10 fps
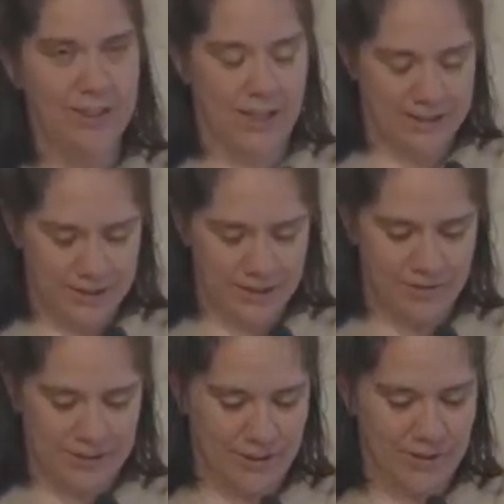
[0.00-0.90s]
and serve
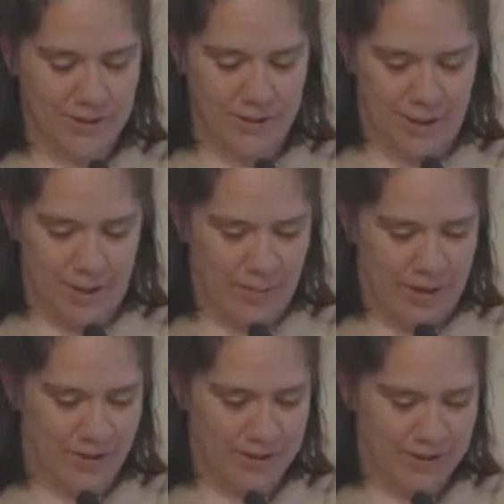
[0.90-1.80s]
as those surrogate
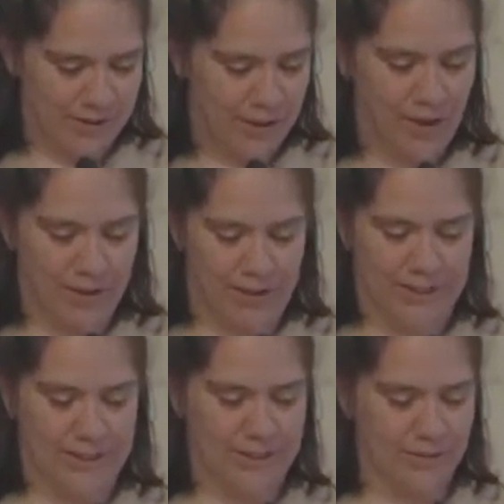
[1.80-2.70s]
parents in the hard
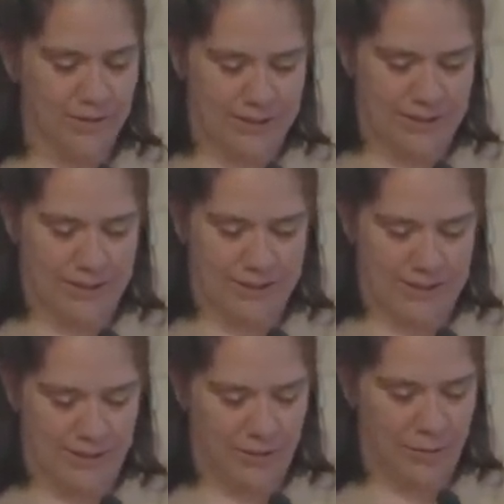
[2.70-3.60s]
lessons of
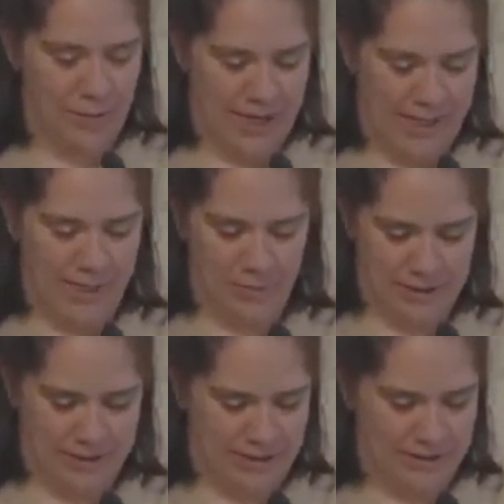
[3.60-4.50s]
resiliency through pain and
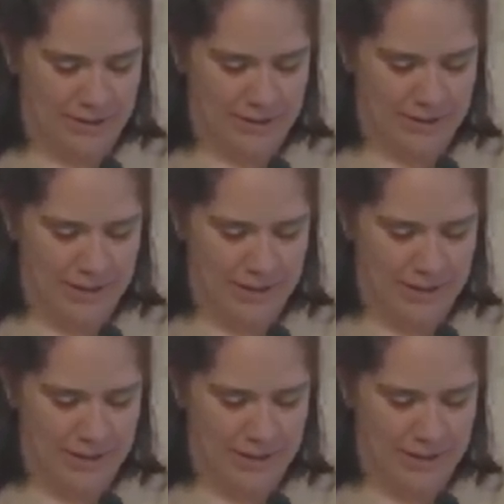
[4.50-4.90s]
blisters.